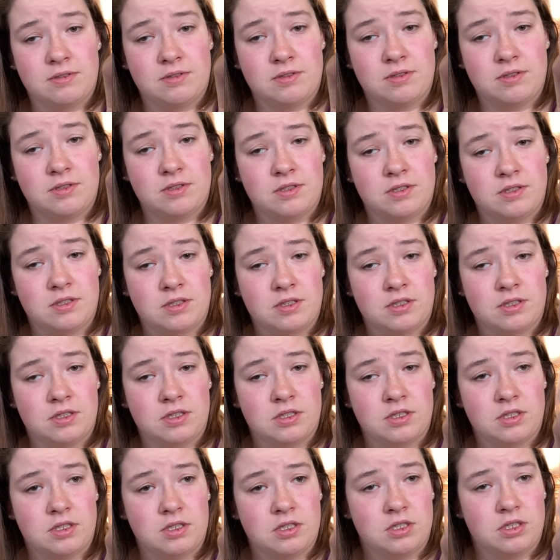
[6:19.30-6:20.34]

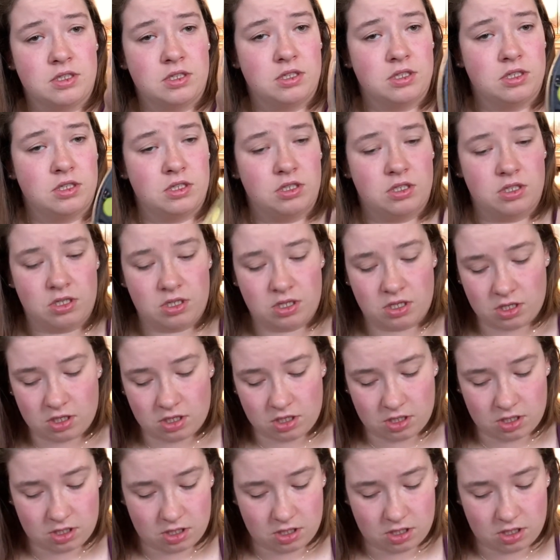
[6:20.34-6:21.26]
(silence)